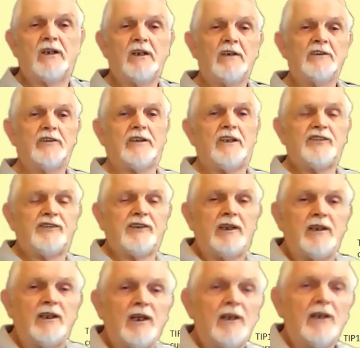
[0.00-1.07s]
So that's
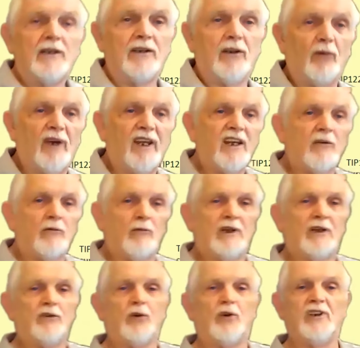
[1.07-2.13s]
the very
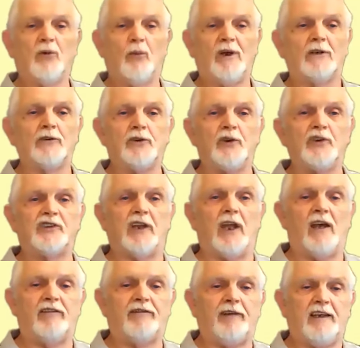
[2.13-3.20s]
well-known and well-used
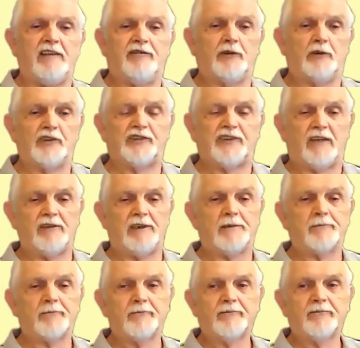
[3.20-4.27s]
547.
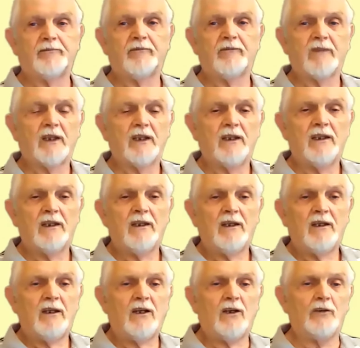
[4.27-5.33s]

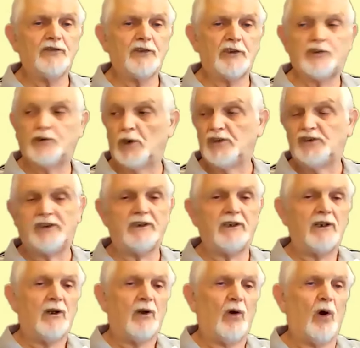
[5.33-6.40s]
I also showed you
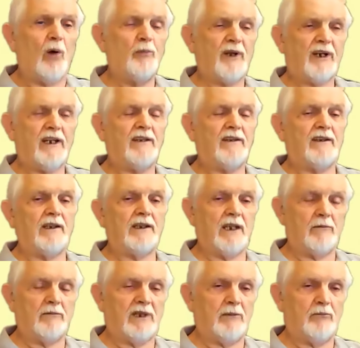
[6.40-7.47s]
operating
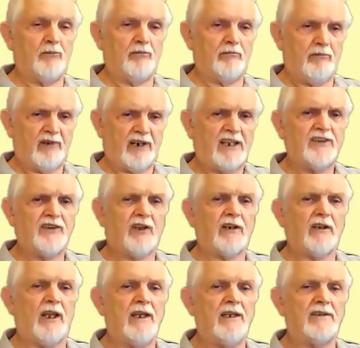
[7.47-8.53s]
the brighter
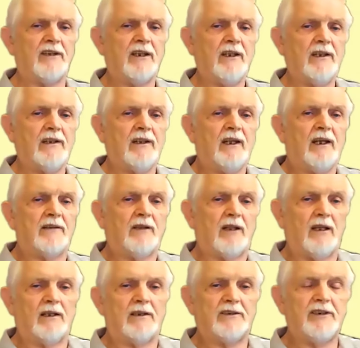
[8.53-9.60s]
light,
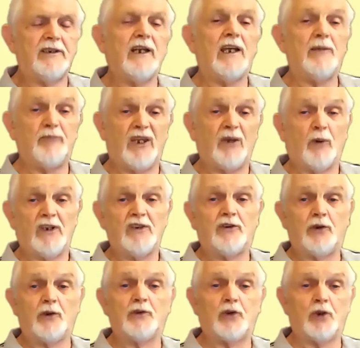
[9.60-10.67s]

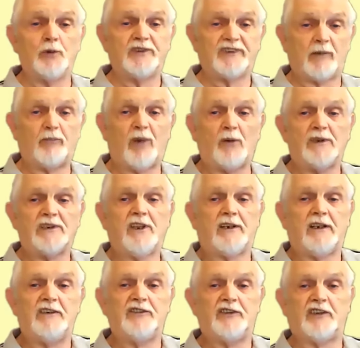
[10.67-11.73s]
TIP122, which is a power
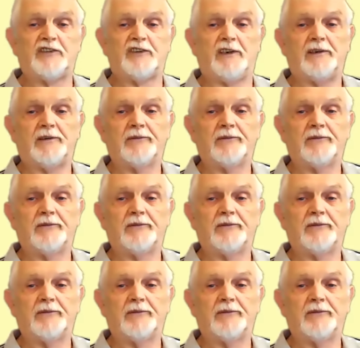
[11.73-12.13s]
transistor.